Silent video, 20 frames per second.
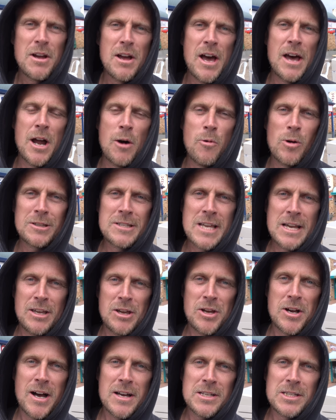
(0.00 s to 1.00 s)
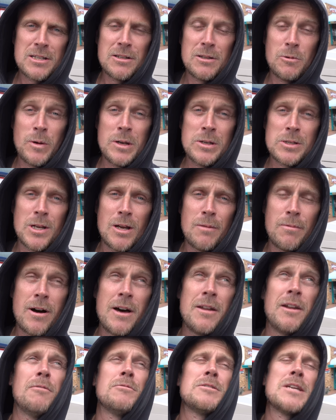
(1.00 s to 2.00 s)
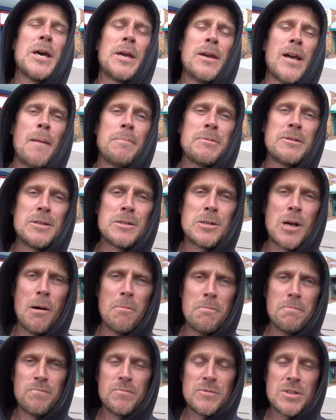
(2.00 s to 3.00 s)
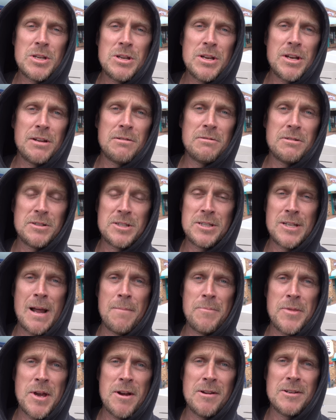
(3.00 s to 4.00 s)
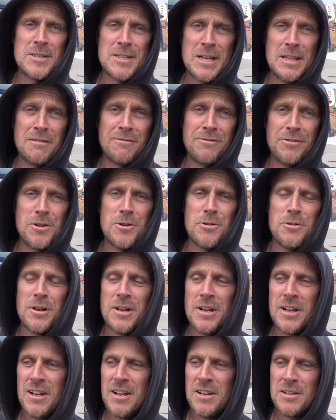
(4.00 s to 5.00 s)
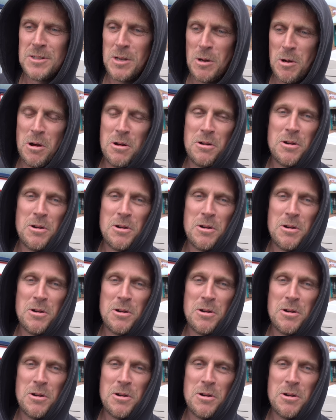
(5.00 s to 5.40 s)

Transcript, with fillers: and I want to take you guys to the wind turbine and take you up to the top so you can sit up there and see the view. So